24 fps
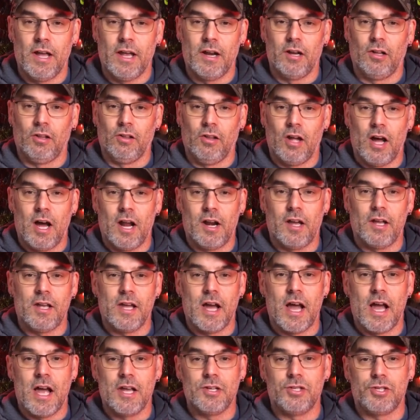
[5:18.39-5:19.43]
And a lot of
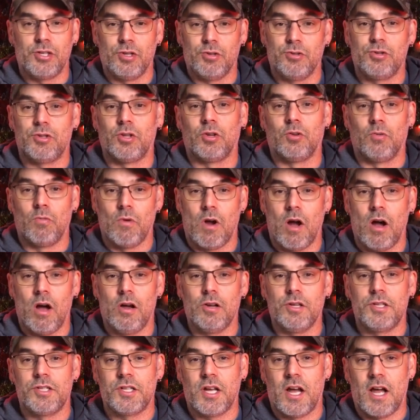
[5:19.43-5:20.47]
guys use their
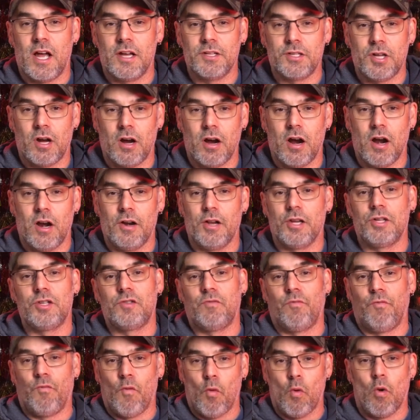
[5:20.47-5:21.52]
wrong size harness
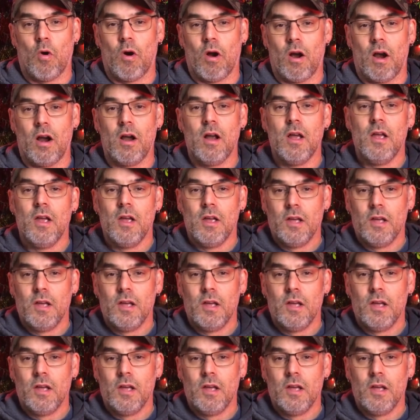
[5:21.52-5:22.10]
for